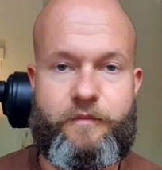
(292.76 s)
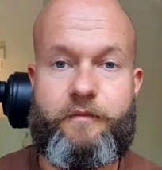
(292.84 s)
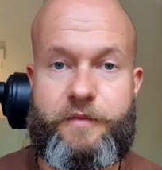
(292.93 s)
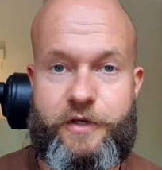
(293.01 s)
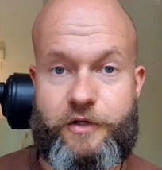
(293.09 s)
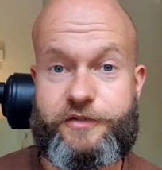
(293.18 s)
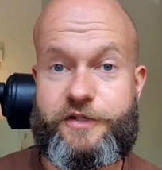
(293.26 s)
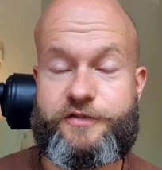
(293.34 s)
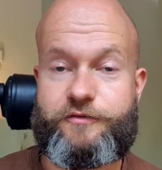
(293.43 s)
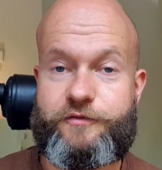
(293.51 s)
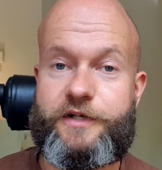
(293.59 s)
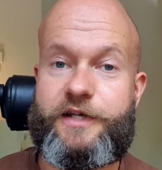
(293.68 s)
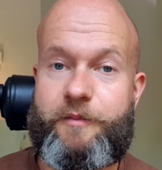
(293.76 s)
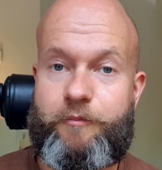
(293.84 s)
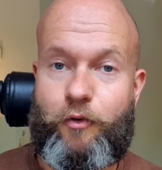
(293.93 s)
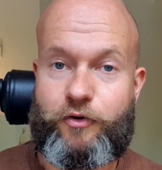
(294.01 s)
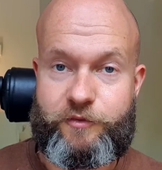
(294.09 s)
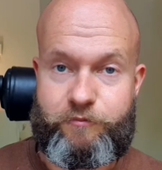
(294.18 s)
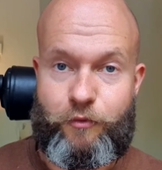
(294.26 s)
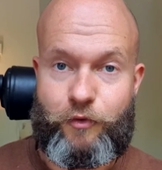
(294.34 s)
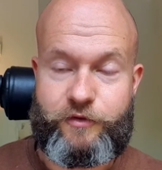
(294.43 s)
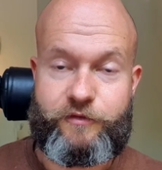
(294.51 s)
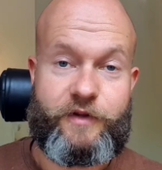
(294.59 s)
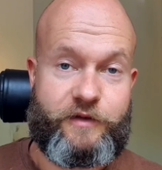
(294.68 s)
because it is a really important
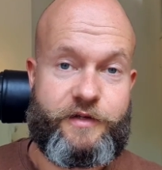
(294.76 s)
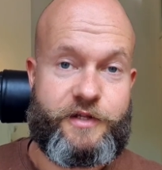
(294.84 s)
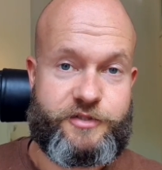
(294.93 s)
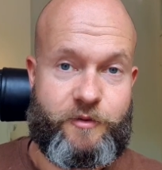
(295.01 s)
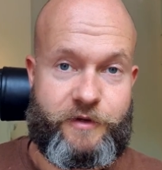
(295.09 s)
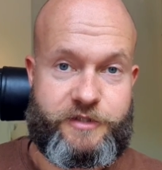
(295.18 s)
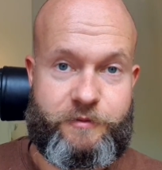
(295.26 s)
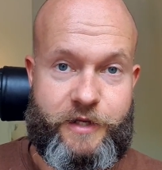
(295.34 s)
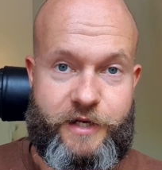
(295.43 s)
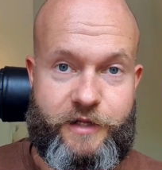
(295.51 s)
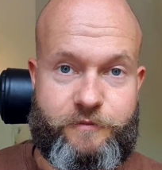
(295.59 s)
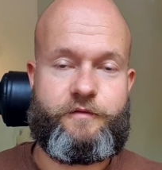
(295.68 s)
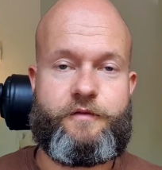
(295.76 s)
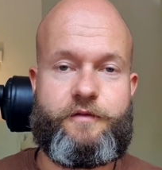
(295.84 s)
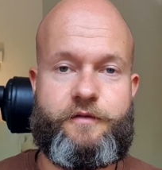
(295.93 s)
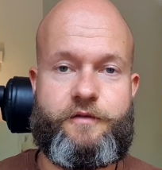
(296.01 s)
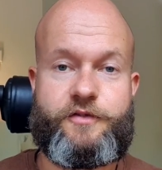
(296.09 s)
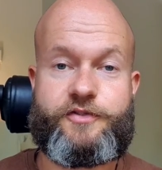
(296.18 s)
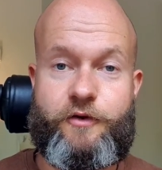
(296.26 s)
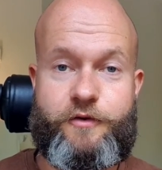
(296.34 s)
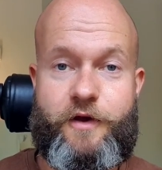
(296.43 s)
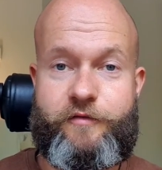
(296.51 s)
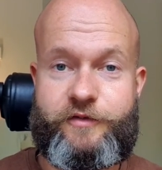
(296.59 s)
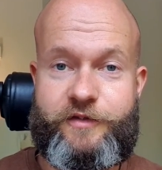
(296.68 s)
point that needs some explaining. So
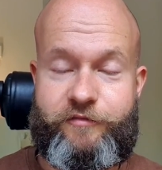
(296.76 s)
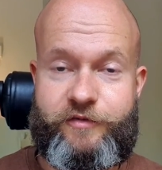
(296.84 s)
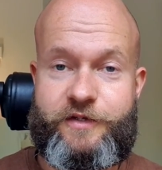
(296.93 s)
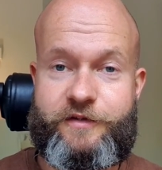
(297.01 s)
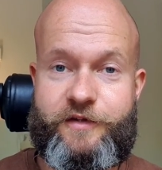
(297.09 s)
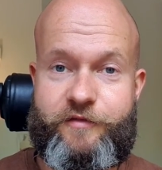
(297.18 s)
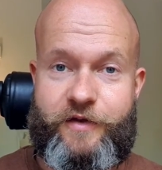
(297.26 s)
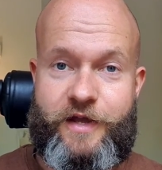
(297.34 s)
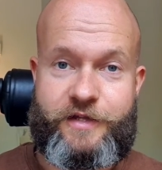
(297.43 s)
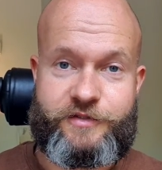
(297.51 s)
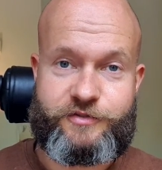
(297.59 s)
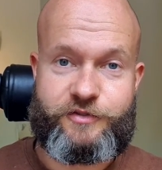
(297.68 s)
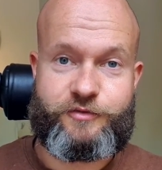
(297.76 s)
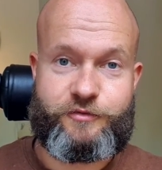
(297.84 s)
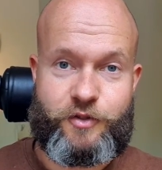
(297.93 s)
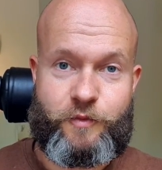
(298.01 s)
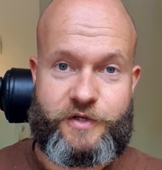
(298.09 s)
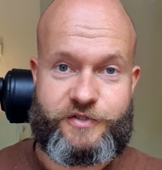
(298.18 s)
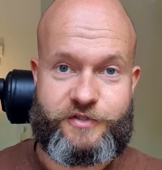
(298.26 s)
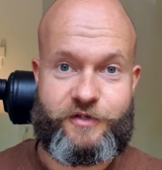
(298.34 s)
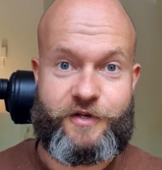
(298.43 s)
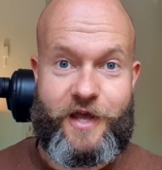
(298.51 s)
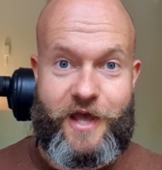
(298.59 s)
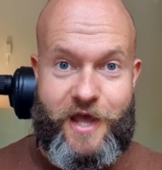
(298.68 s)
you have a definitive answer to the
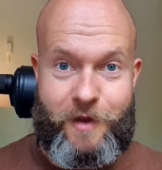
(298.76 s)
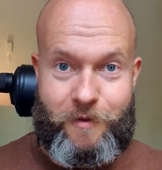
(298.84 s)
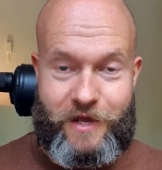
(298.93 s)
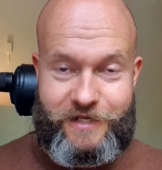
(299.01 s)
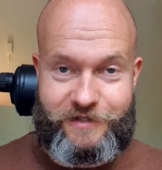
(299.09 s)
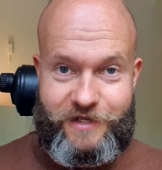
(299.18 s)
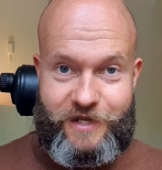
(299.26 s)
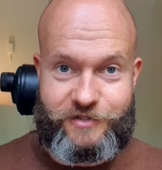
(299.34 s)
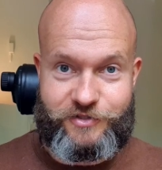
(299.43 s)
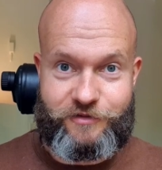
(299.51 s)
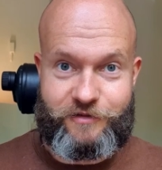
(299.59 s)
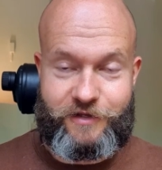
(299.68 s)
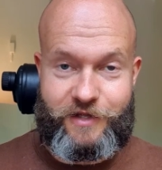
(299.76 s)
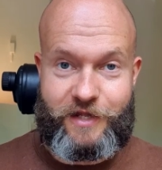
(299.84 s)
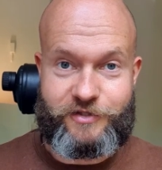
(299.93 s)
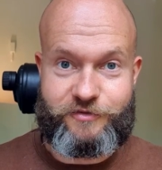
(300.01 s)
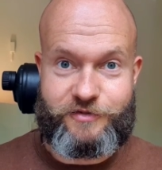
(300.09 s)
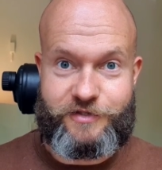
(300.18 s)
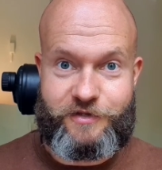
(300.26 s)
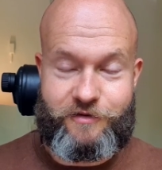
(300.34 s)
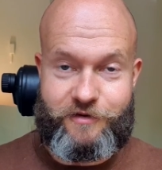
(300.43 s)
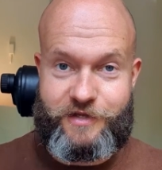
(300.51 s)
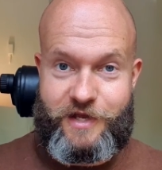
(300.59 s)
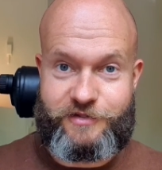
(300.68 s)
question, am I in danger? And the answer is
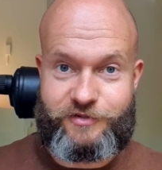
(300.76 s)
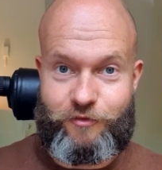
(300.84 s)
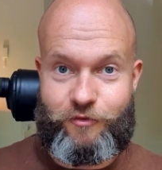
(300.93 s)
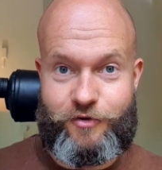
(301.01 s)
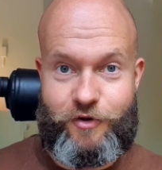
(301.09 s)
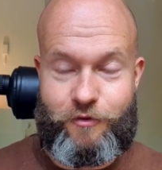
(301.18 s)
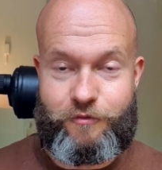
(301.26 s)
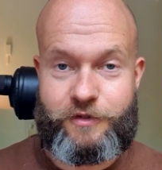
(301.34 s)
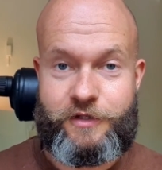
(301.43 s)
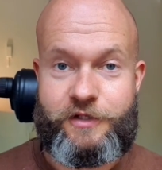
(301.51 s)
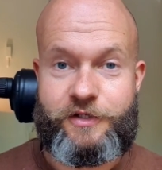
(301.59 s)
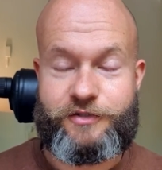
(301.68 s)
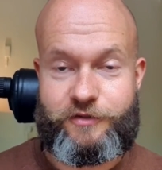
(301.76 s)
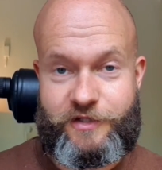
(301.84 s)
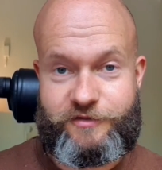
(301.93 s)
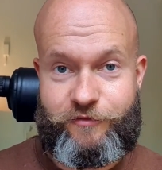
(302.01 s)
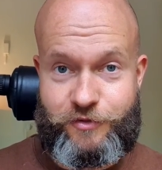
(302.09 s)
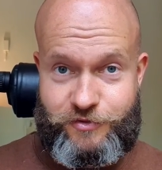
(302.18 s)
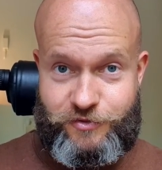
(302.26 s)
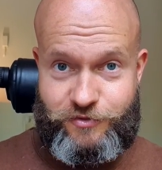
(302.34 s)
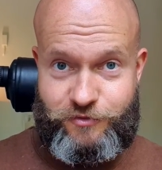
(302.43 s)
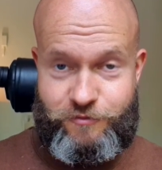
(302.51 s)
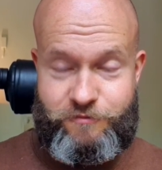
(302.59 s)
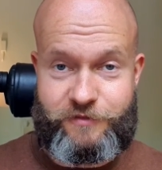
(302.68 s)
either yes or no. So let's first
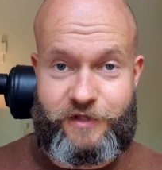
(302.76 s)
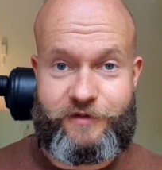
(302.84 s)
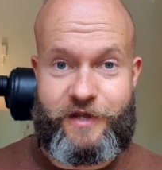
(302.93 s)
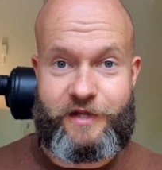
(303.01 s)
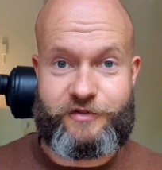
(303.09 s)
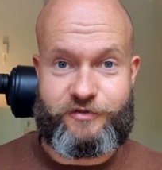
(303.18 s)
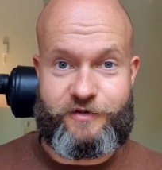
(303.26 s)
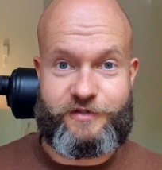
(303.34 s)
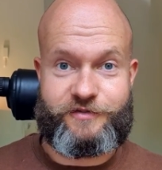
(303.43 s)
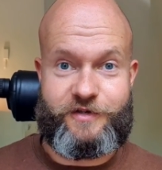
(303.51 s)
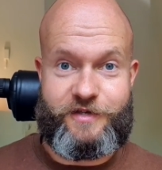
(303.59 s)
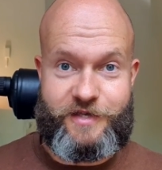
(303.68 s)
assume that the answer is